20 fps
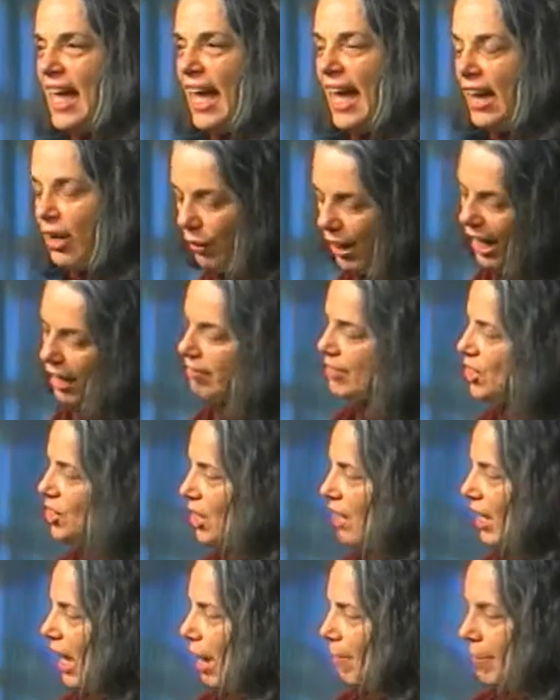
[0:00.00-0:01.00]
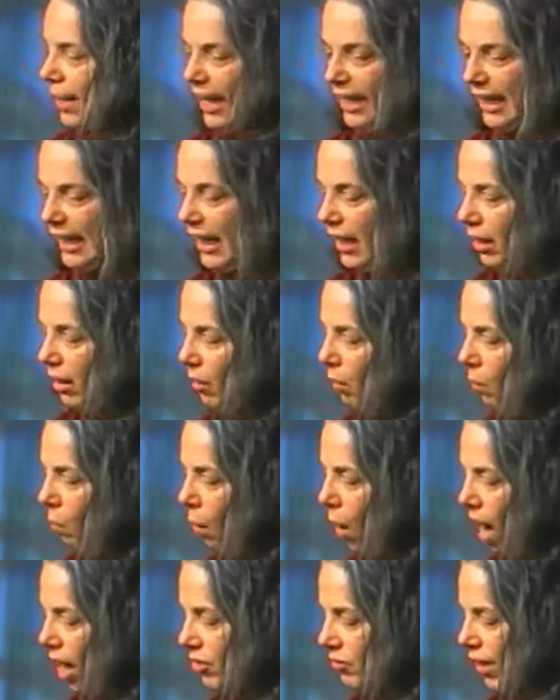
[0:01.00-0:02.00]
And O. Henry showed up and he
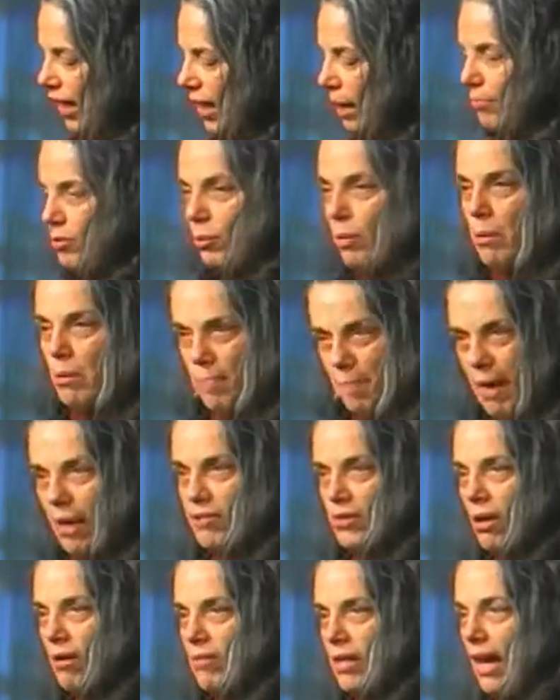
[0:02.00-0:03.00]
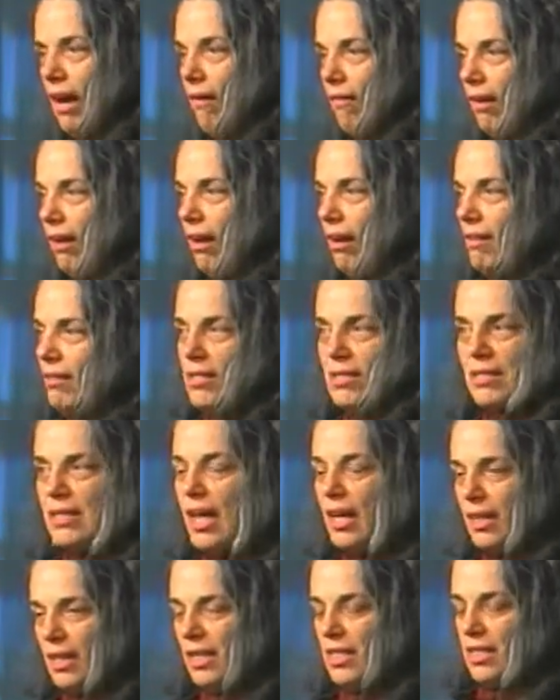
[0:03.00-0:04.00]
walked right up to where we're about to go down again in the
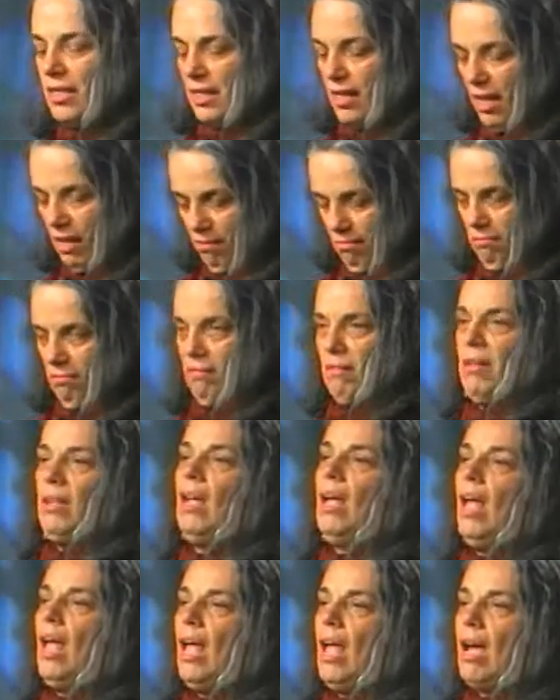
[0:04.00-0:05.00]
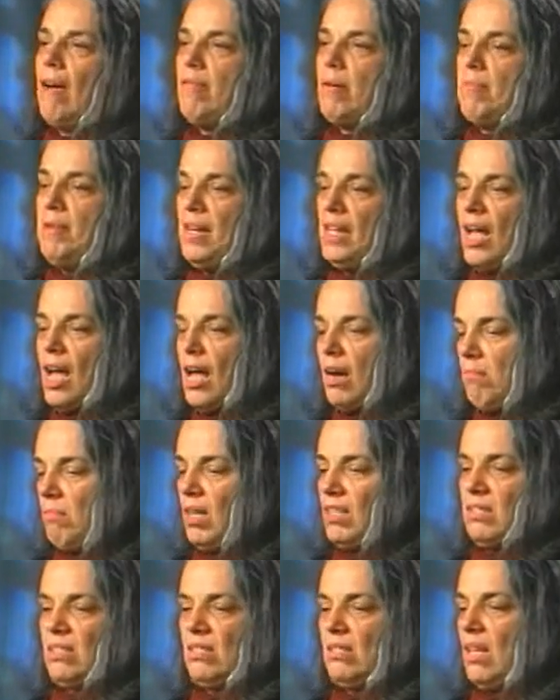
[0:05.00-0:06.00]
sled and he said, Everybody out of
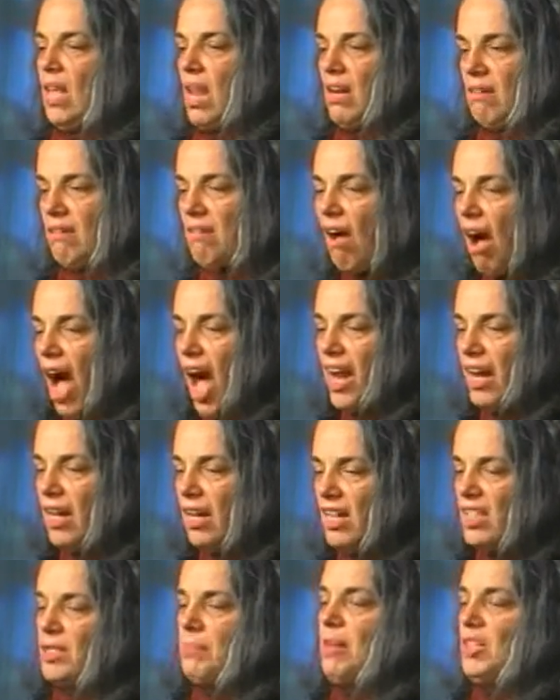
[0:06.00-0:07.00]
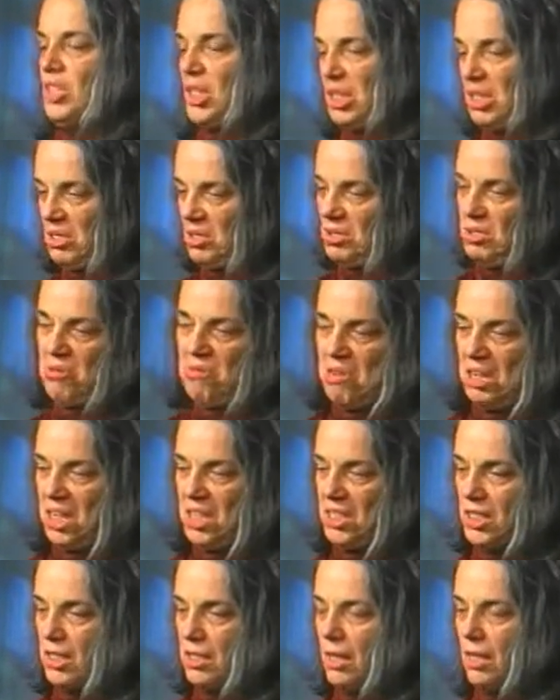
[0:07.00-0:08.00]
my sled, got it? Especially the
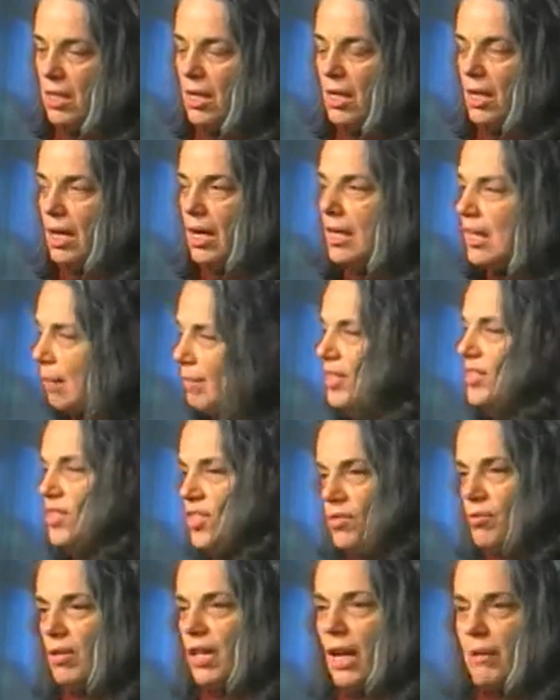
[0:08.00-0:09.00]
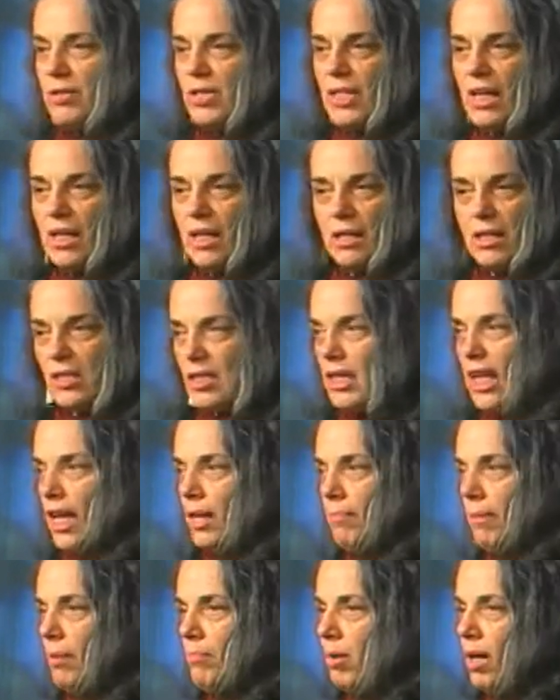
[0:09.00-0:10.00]
duties. Now, my sister and I were sitting in the sled,
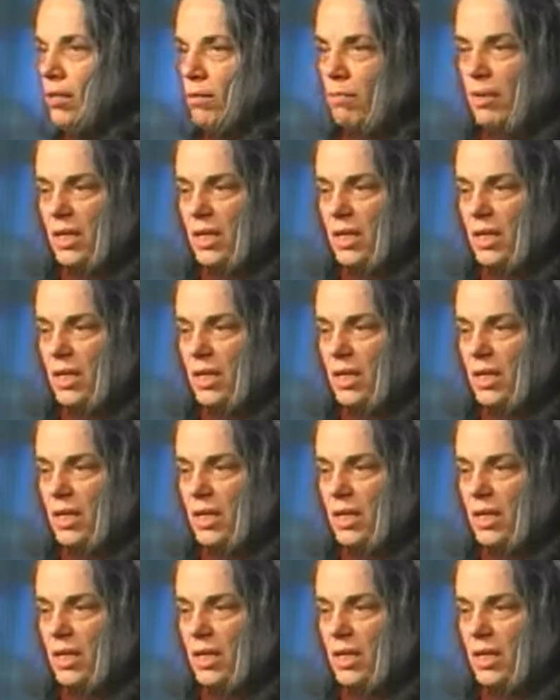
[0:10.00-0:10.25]
and my brother